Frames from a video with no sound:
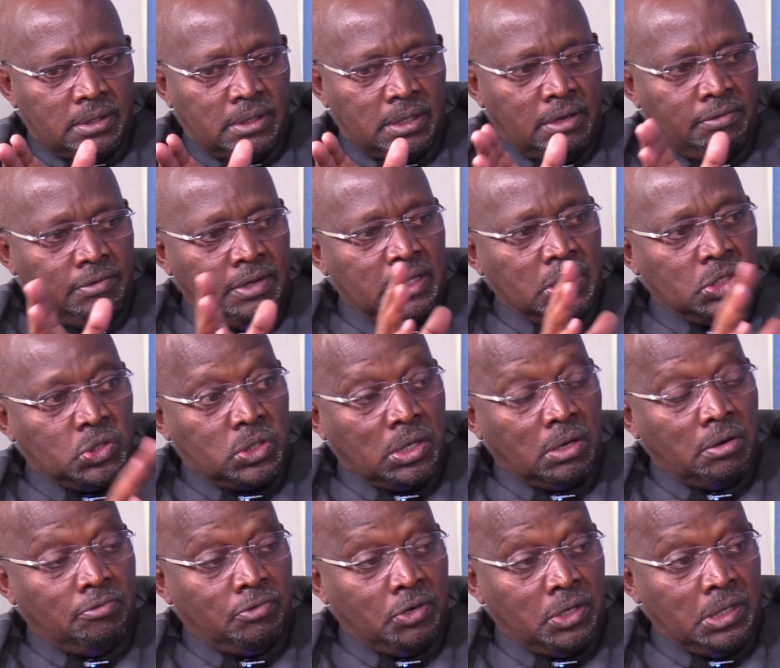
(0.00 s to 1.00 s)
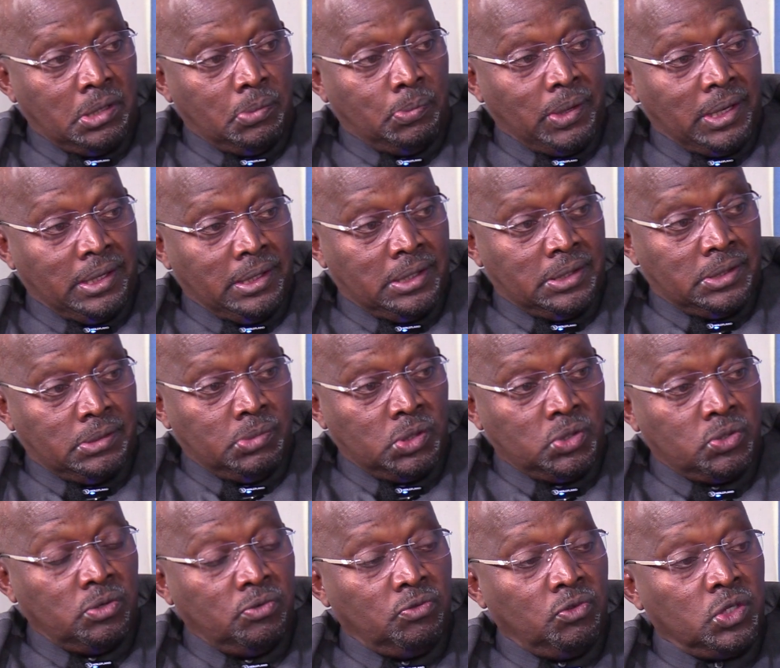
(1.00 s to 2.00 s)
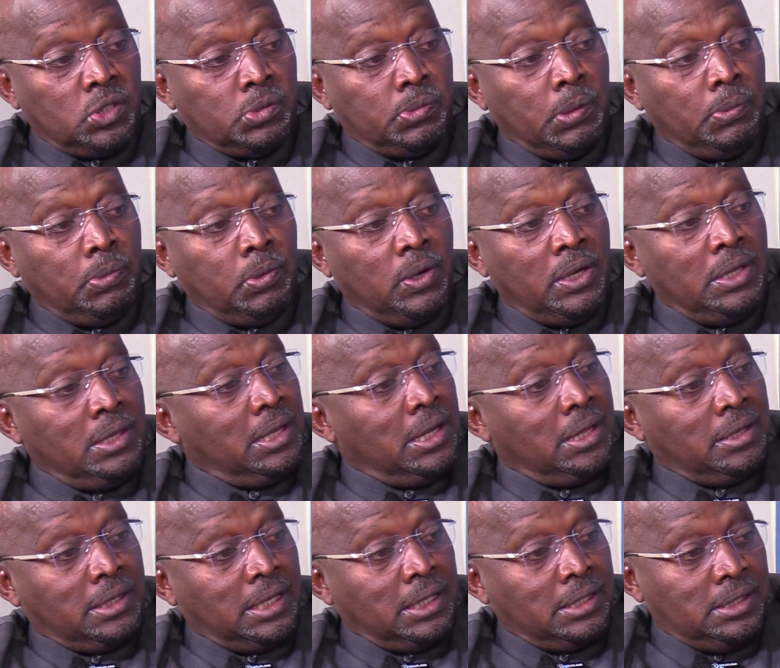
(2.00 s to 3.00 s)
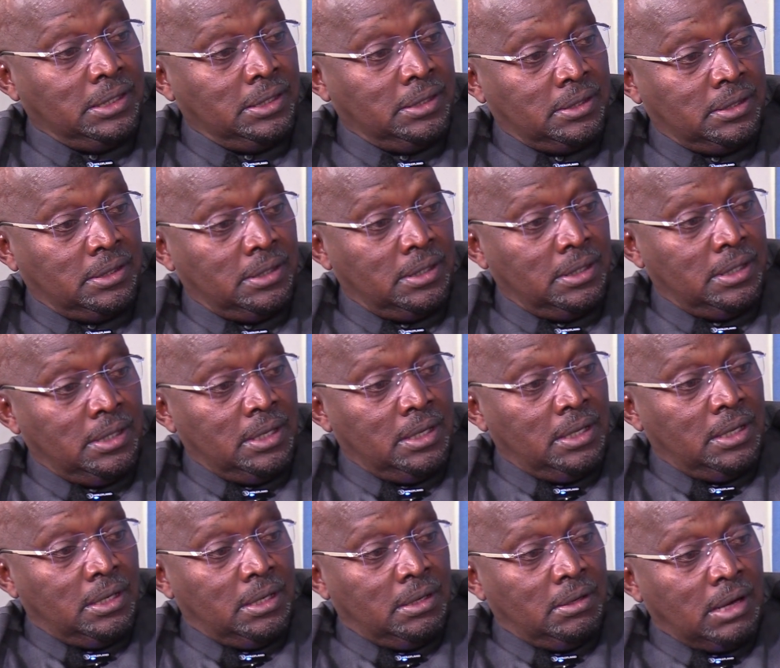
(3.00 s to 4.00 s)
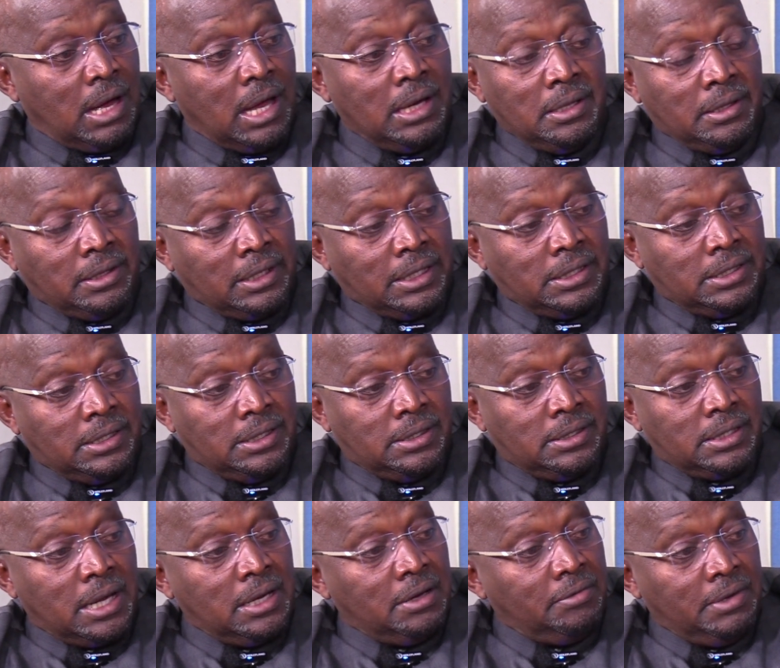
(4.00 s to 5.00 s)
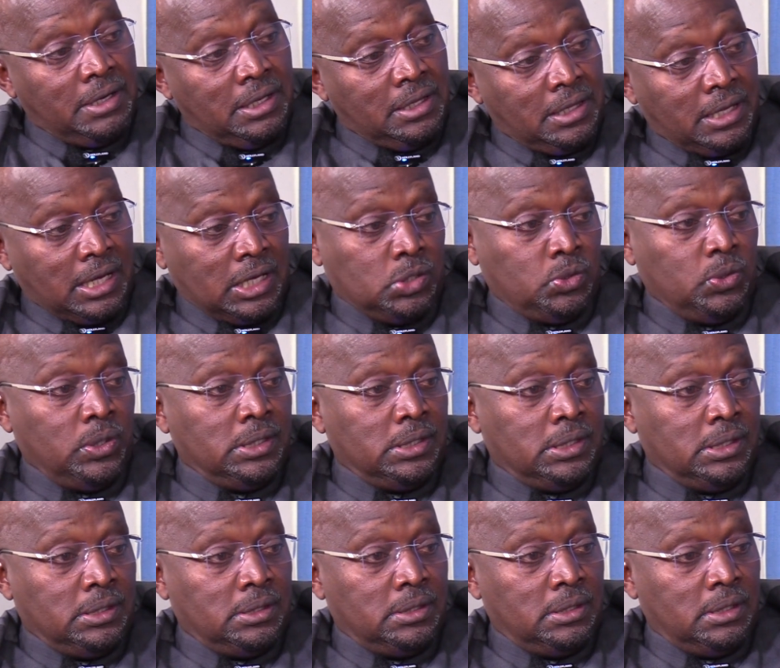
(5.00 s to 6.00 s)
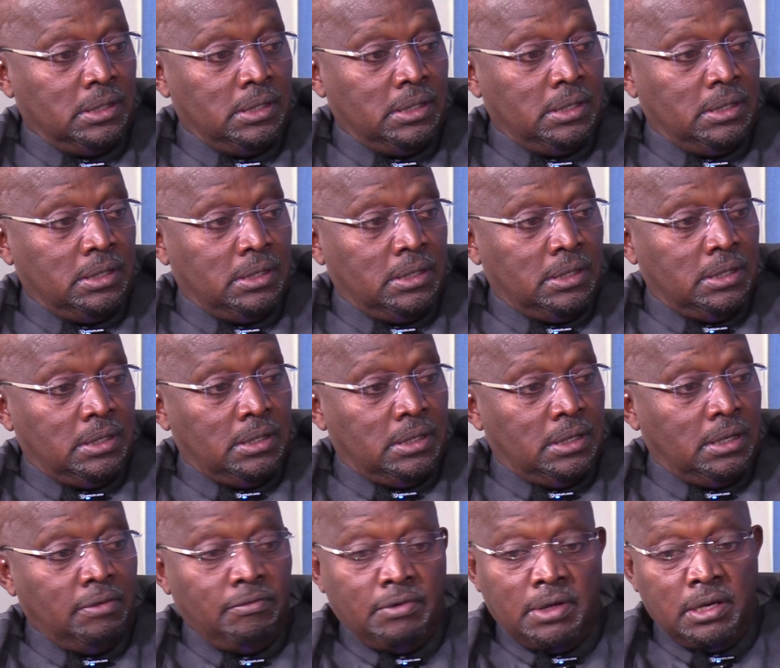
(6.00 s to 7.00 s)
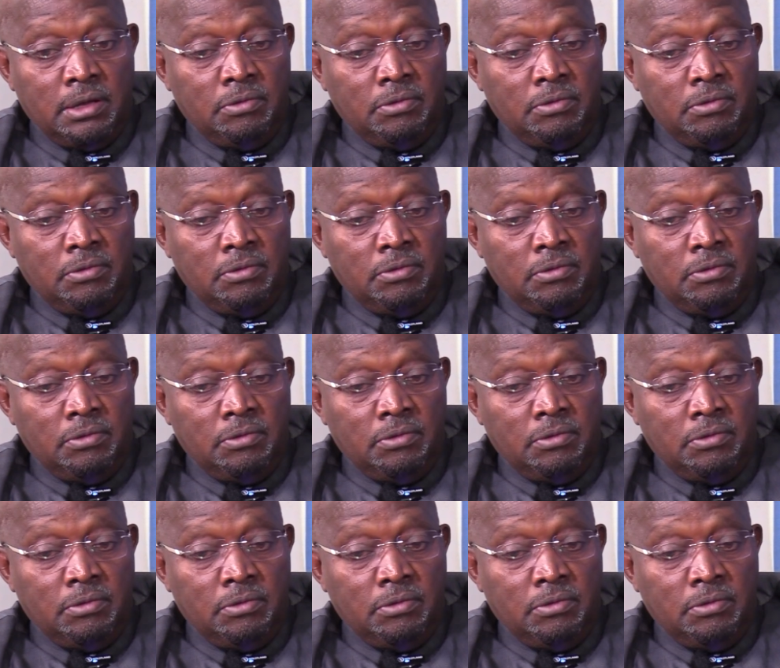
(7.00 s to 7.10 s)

Even the struggle for independence. Most of those people were in their 30s, early 30s, and even in their 20s. Even